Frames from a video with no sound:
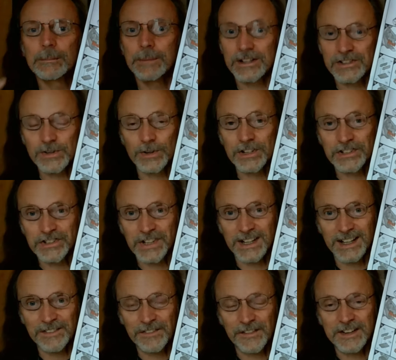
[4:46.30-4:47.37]
Make sure you
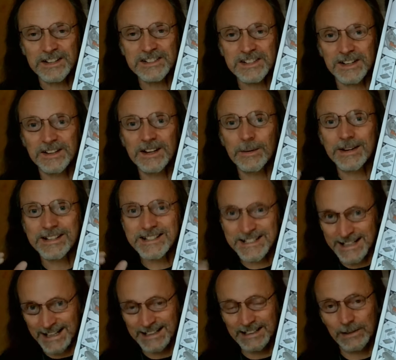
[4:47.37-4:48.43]
dry fit so you know
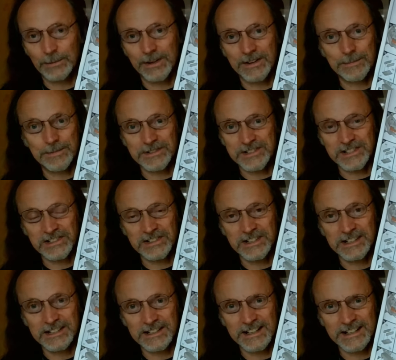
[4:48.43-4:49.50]
exactly where the
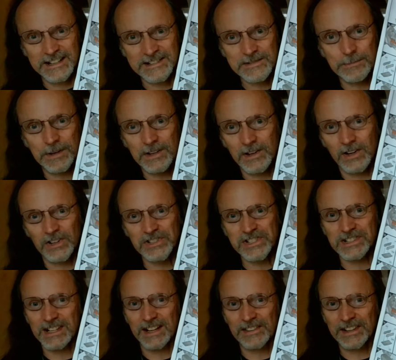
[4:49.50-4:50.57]
positioning is,
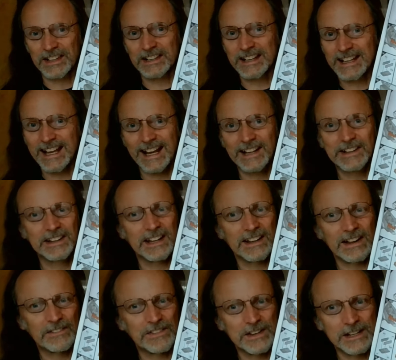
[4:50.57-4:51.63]
because I think you can
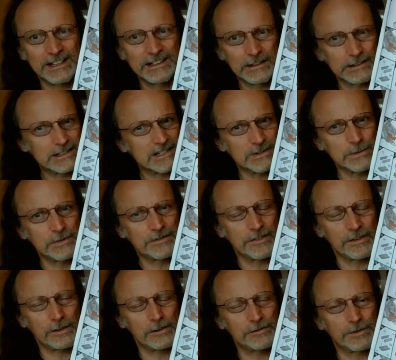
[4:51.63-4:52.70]
have it a little too
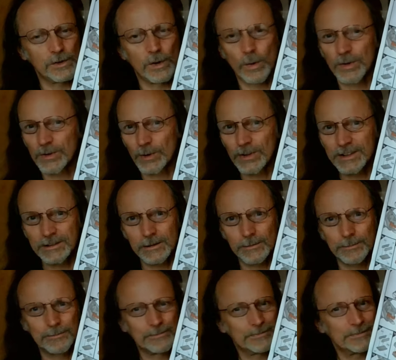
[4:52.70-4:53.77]
far forward or a
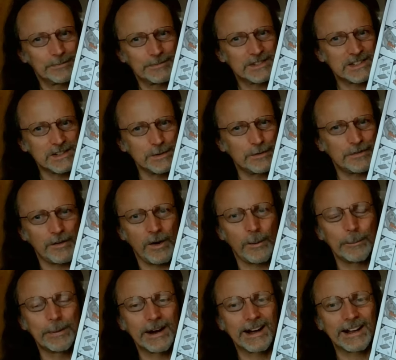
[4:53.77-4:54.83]
little too
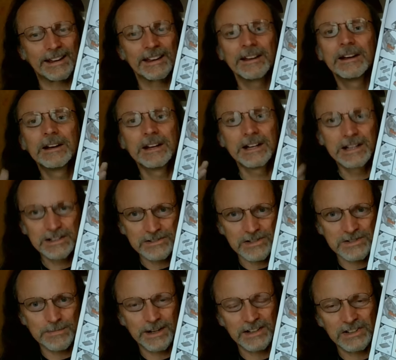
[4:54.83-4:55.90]
far back.
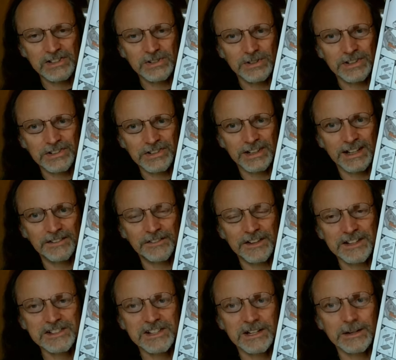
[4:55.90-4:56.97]
Just make sure you dry
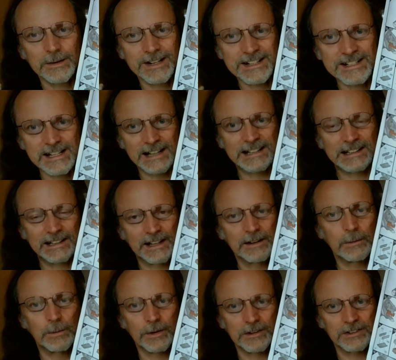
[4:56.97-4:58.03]
fit so you know exactly
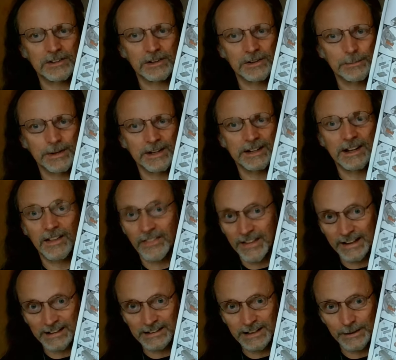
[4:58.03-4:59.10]
where it's got to be, and
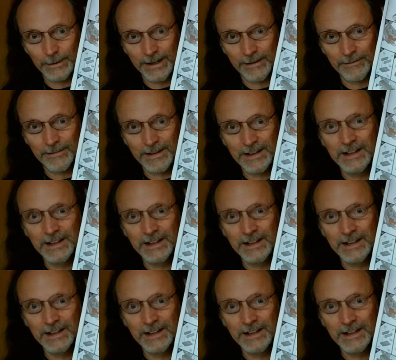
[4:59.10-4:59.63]
then glue it.